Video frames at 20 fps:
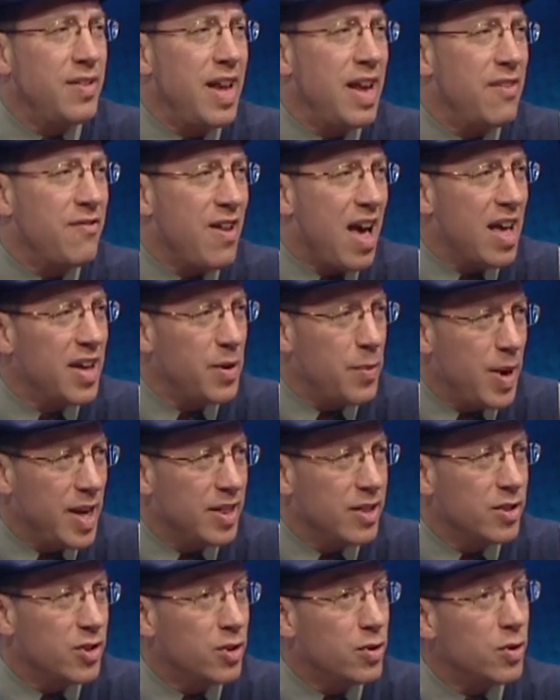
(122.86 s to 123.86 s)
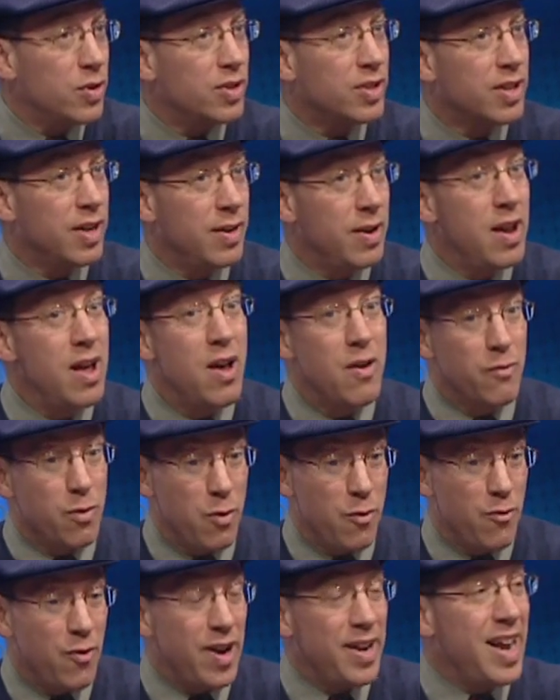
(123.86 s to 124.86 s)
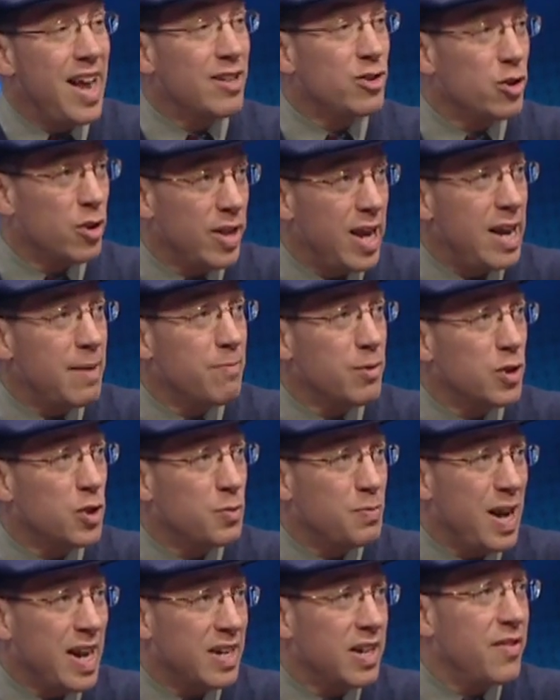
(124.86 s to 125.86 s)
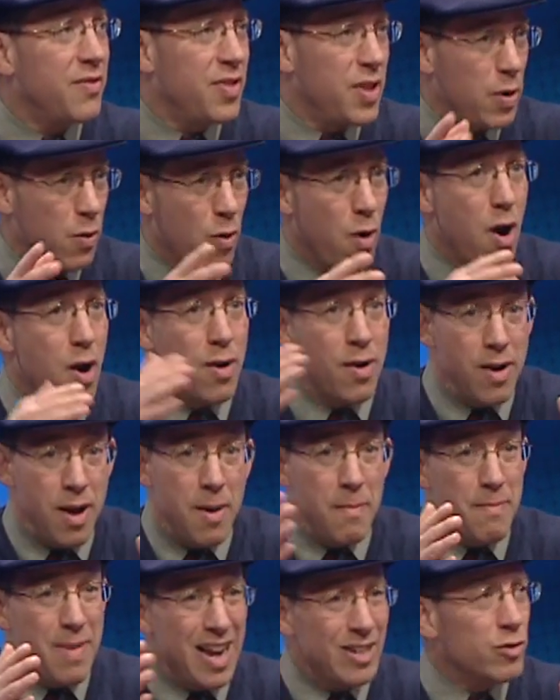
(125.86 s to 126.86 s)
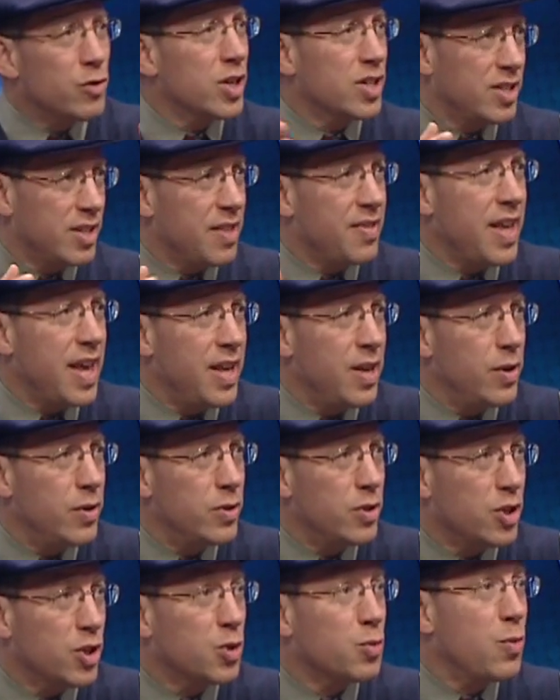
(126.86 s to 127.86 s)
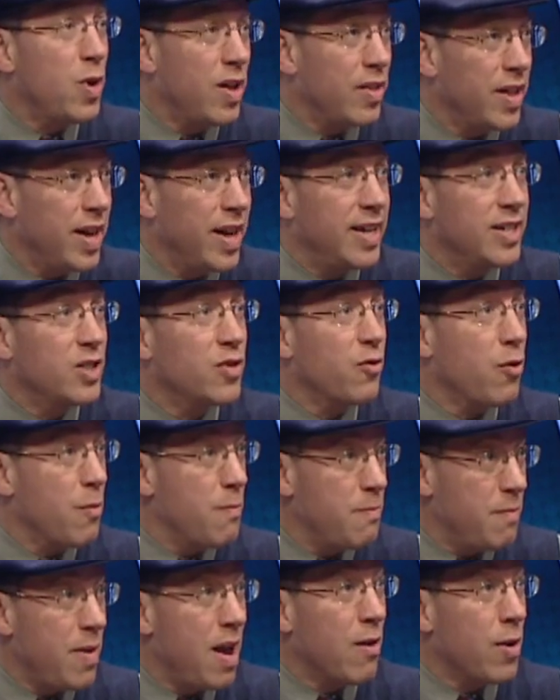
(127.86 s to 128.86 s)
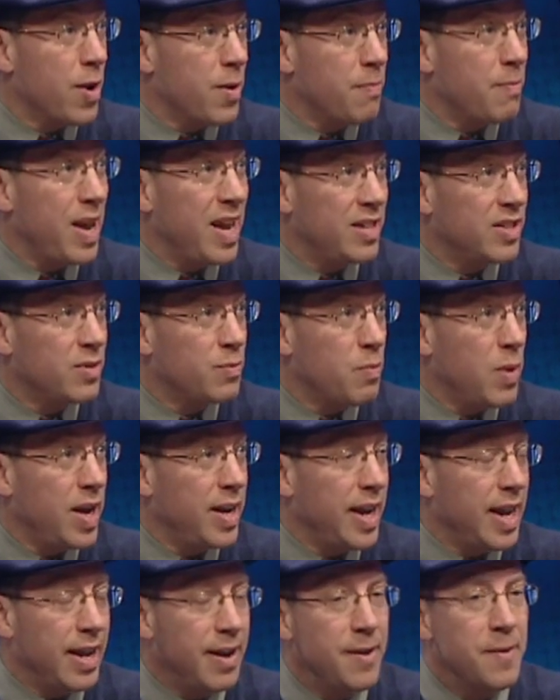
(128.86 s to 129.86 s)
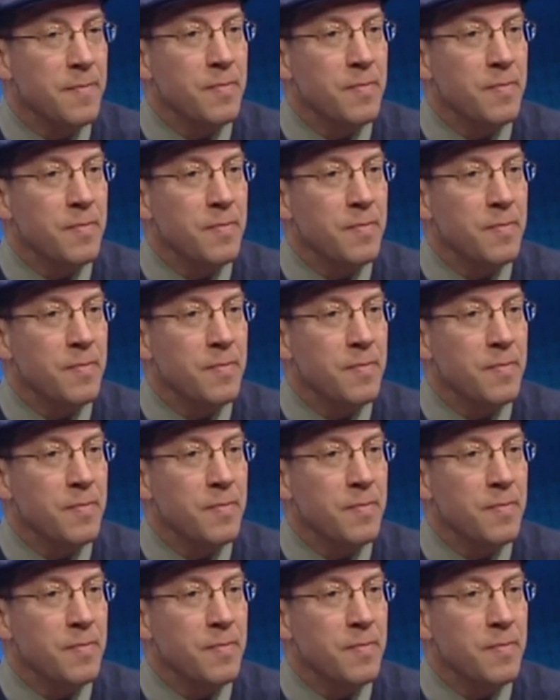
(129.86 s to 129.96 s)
evaluate the students, and from a financial aid perspective, there are metrics that they use as well as for merit-based money.